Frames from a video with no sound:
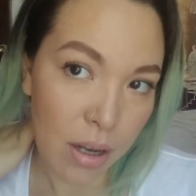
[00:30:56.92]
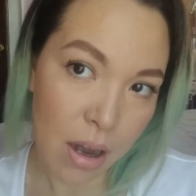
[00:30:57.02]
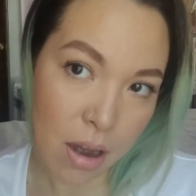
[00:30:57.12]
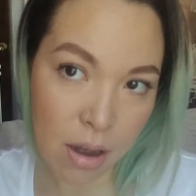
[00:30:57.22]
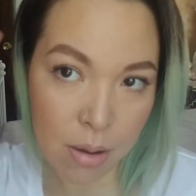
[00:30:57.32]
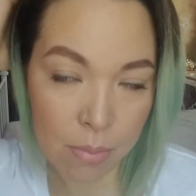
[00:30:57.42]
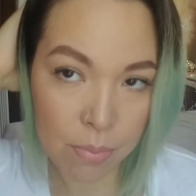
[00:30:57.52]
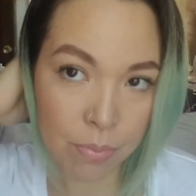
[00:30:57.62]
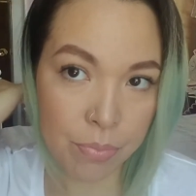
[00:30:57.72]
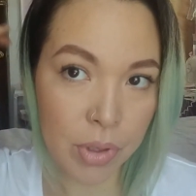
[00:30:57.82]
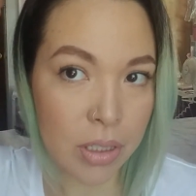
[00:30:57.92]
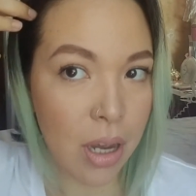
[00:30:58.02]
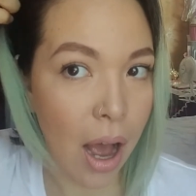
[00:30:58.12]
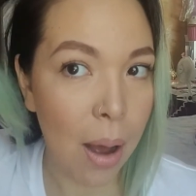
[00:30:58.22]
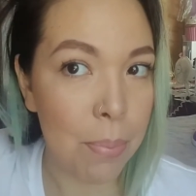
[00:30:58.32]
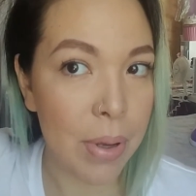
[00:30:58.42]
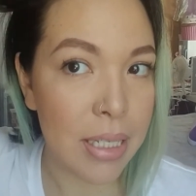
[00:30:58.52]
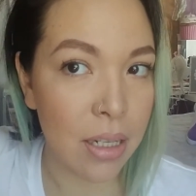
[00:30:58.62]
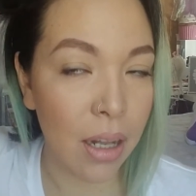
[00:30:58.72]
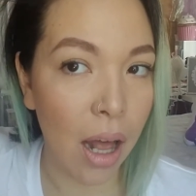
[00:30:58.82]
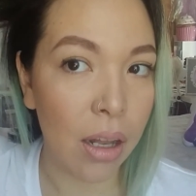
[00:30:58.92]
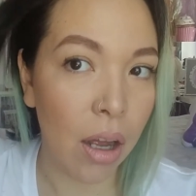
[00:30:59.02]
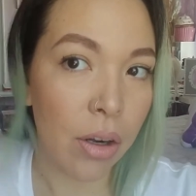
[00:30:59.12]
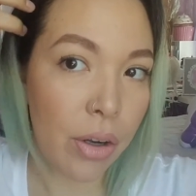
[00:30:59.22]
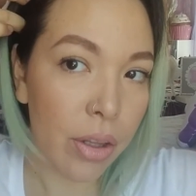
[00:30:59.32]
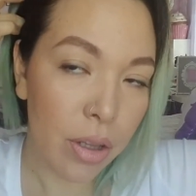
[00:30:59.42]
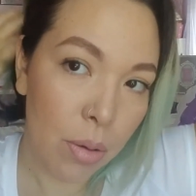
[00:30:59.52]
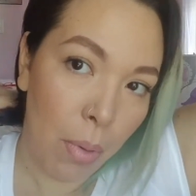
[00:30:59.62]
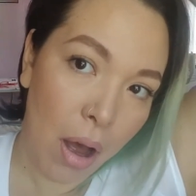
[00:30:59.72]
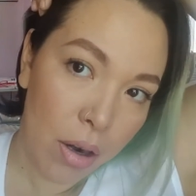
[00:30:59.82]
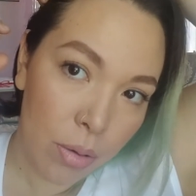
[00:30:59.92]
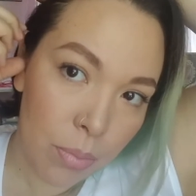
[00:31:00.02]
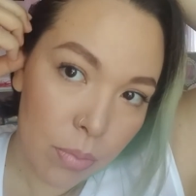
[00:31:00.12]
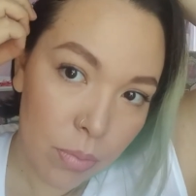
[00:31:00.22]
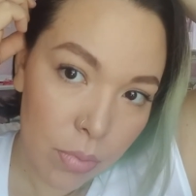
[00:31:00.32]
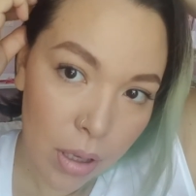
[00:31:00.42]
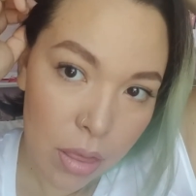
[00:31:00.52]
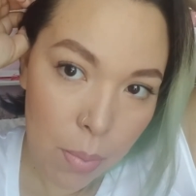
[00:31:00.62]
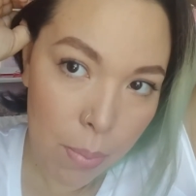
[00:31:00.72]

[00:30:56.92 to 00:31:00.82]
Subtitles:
The top is a lot longer than the bottom. Like the